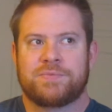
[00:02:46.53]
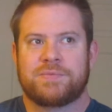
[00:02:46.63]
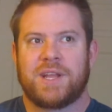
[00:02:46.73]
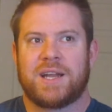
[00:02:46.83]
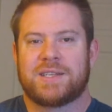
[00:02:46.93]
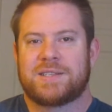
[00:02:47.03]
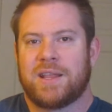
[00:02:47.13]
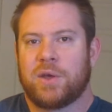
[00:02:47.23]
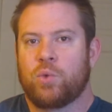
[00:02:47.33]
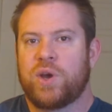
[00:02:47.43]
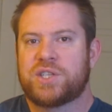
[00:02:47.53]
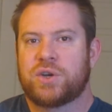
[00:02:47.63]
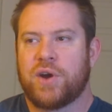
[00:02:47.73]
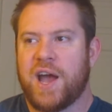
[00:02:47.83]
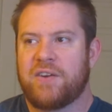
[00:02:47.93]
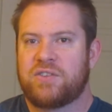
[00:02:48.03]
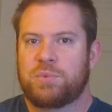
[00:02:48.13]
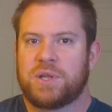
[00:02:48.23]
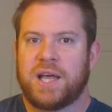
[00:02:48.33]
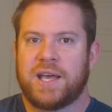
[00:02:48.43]
not necessarily witchcraft,
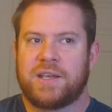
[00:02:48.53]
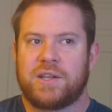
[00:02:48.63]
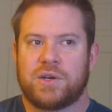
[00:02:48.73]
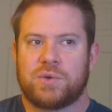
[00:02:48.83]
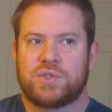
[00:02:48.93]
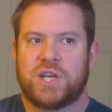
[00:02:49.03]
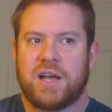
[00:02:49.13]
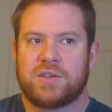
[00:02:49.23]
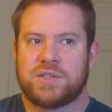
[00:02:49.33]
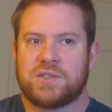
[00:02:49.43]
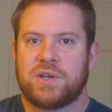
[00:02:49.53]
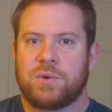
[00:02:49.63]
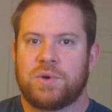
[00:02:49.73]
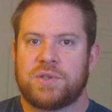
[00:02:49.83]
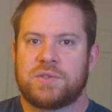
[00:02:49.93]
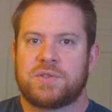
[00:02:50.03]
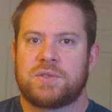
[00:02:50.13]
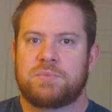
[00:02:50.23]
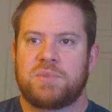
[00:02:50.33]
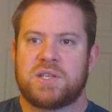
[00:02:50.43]
but like, challenging someone's
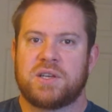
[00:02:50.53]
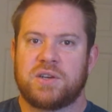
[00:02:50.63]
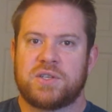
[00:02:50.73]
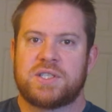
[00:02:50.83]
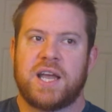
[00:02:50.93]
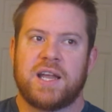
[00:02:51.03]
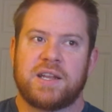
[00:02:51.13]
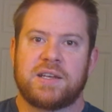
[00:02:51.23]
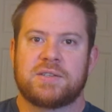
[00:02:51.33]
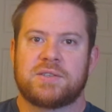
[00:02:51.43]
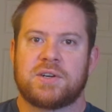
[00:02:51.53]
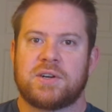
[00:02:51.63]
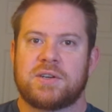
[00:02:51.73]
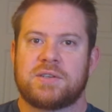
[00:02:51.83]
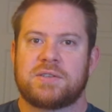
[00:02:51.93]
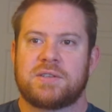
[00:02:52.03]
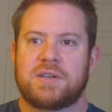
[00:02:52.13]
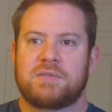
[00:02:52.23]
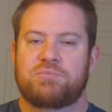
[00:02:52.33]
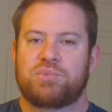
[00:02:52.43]
misunderstandings are
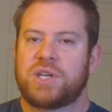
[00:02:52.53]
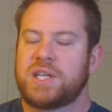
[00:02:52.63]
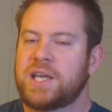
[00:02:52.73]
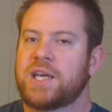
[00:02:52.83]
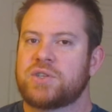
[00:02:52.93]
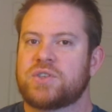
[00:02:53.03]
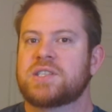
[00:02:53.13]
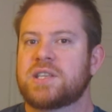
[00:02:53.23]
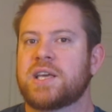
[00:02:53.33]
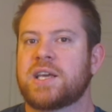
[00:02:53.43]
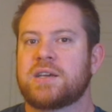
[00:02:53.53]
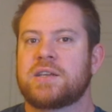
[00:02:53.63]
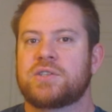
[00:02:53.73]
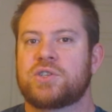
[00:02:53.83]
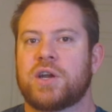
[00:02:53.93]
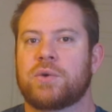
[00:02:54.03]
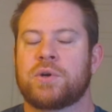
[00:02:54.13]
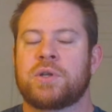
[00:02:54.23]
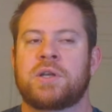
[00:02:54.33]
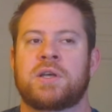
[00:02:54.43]
a pretty dangerous thing in
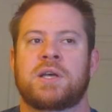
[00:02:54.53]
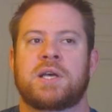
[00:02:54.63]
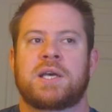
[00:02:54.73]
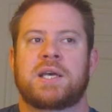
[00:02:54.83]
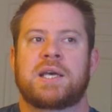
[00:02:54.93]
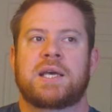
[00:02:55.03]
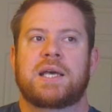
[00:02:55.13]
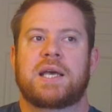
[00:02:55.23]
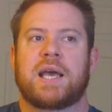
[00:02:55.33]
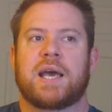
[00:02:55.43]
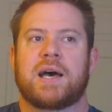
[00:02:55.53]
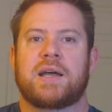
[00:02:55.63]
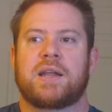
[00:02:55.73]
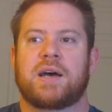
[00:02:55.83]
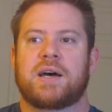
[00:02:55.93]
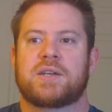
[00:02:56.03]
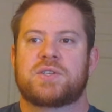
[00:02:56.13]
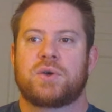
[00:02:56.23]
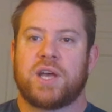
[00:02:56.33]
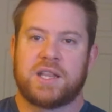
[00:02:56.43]
general. And
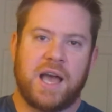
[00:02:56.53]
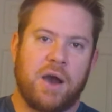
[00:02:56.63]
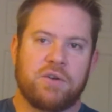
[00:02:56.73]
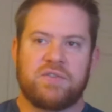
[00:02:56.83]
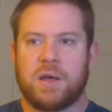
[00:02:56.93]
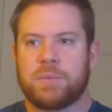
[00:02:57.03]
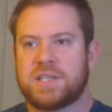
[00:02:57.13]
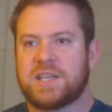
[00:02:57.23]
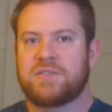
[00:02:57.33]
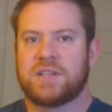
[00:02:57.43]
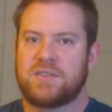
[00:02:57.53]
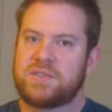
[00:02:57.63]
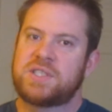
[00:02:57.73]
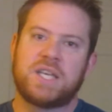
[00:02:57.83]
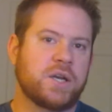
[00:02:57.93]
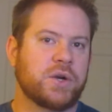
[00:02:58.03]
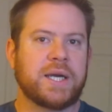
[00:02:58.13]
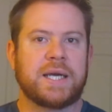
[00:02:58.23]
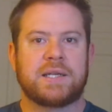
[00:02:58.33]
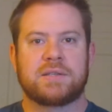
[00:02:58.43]
so like the Howard families have to live in
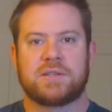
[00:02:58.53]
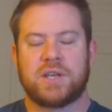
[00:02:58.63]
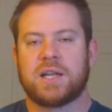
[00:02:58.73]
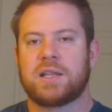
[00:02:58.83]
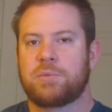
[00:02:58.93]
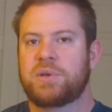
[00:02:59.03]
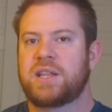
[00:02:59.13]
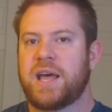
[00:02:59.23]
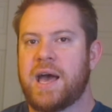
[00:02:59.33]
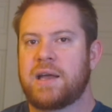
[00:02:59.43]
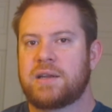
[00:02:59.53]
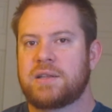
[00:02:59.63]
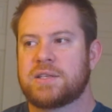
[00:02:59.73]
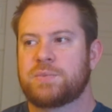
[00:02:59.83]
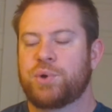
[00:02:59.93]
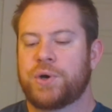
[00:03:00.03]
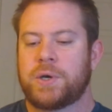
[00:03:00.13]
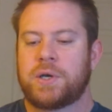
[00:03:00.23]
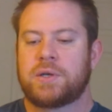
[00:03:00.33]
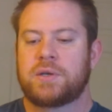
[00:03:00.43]
secret, and you get a little bit of that in this
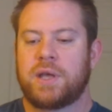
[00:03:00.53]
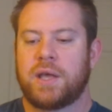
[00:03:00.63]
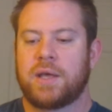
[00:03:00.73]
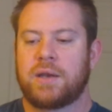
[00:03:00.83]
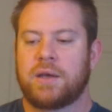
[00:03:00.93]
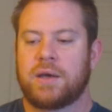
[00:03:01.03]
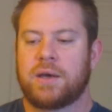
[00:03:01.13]
book, and